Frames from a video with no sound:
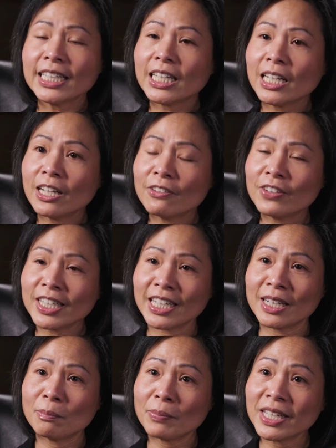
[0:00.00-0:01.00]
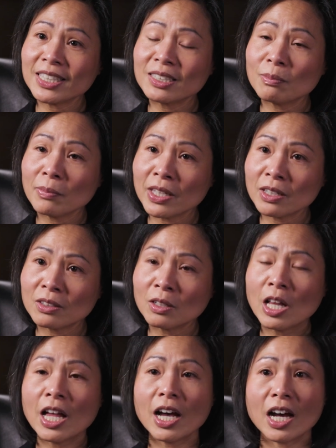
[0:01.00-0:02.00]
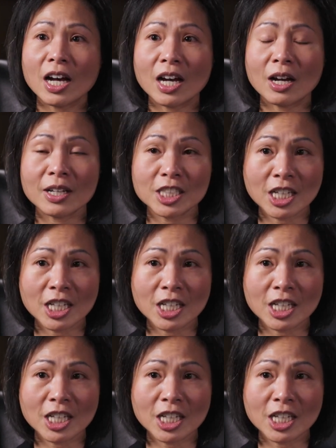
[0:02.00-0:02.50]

delivered in piecemeal uh,